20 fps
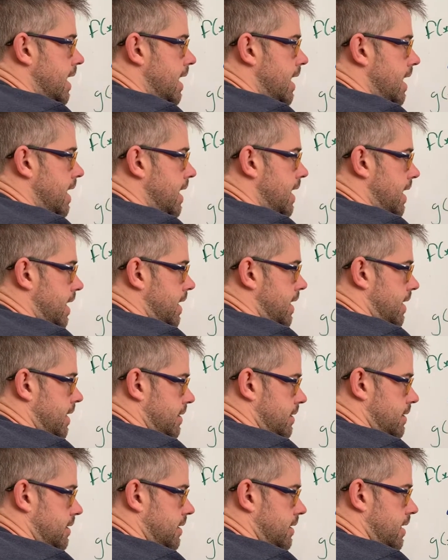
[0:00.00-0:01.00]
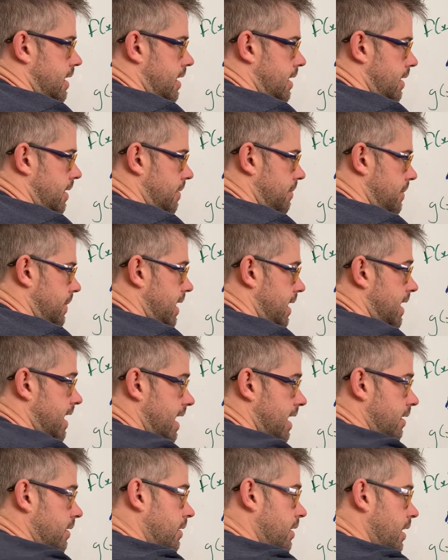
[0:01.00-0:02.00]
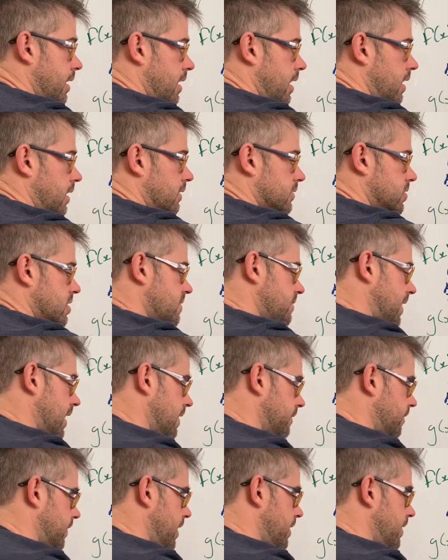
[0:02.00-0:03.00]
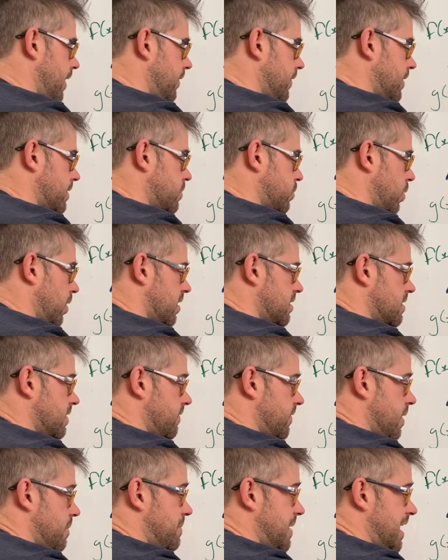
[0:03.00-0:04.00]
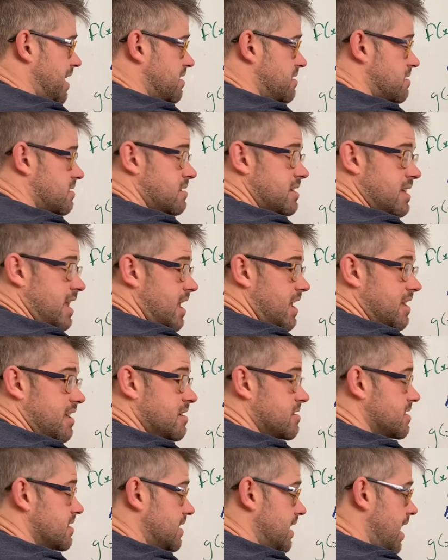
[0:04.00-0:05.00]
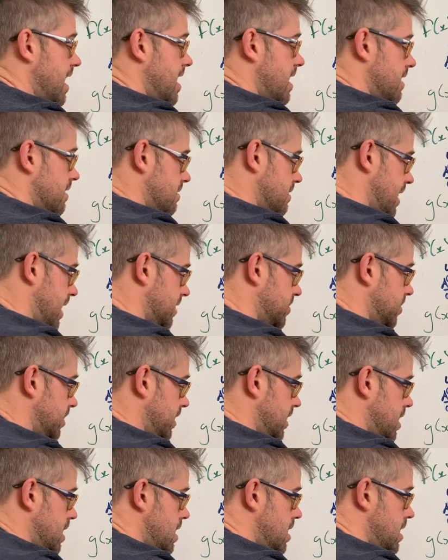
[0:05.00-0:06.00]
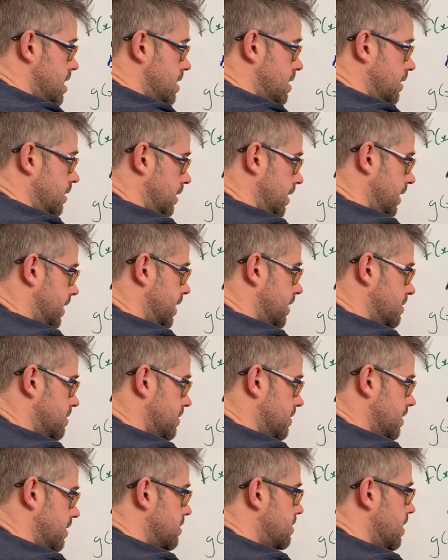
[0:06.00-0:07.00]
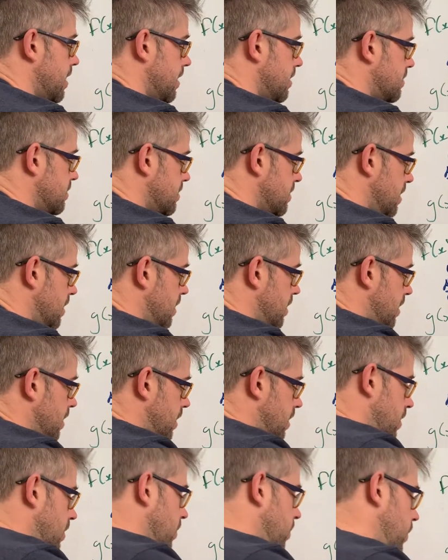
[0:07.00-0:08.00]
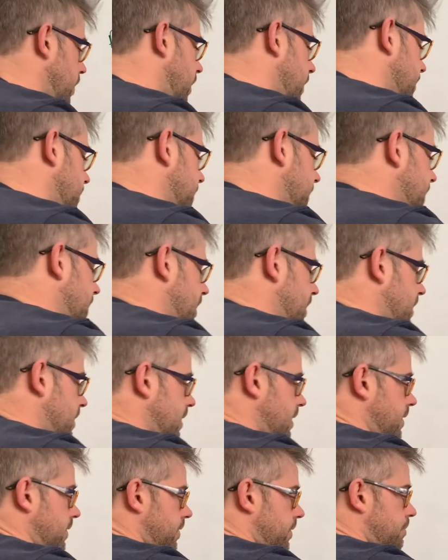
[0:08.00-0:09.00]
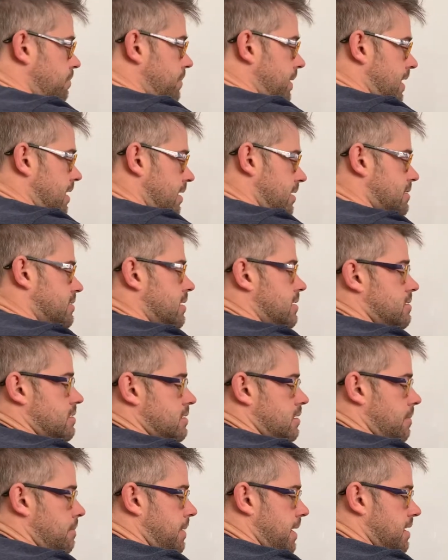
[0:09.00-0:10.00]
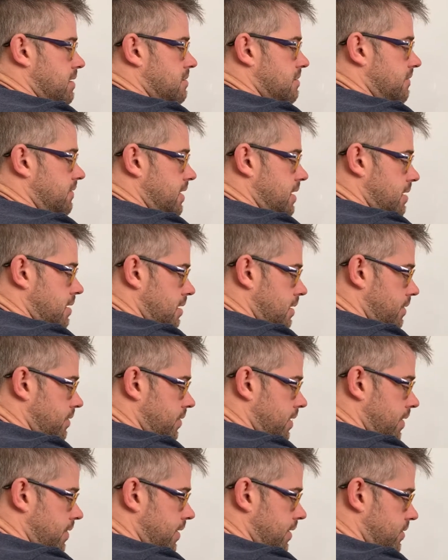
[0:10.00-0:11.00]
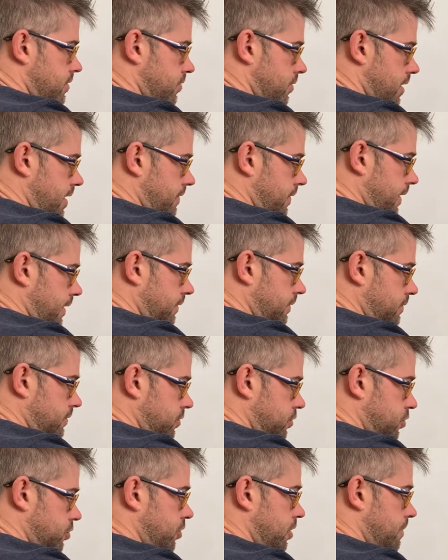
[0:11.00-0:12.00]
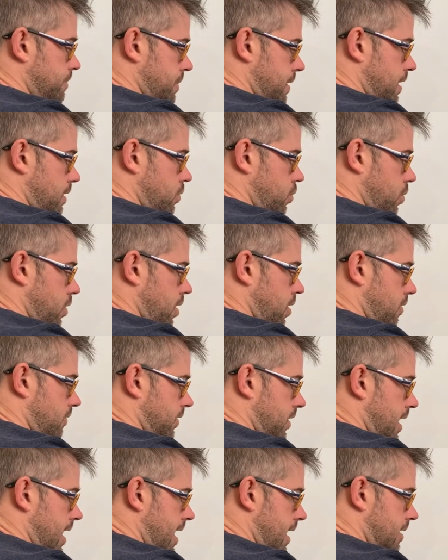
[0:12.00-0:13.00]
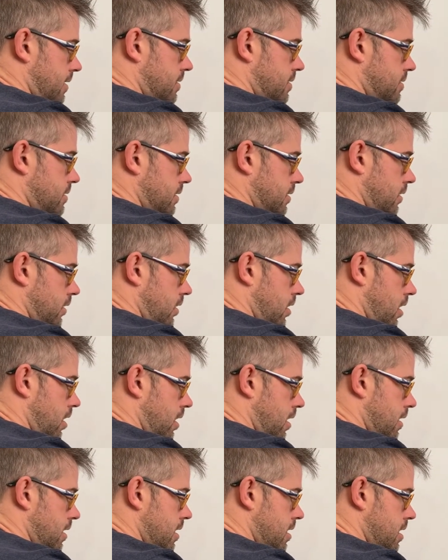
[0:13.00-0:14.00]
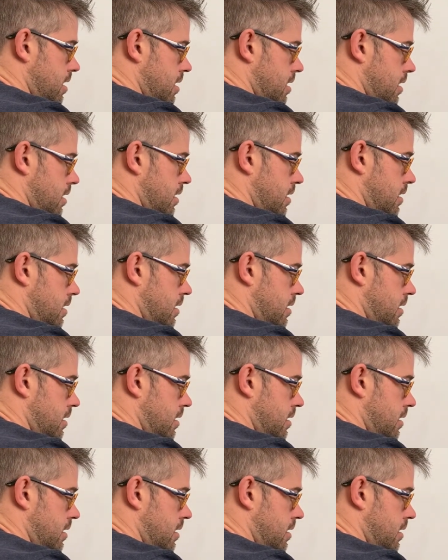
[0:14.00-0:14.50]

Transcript: And again, I'll just verify that this works if our base isn't a, it's actually e, like it is in this case. Well, because this is a base of e, then this derivative should be 1 over x ln e.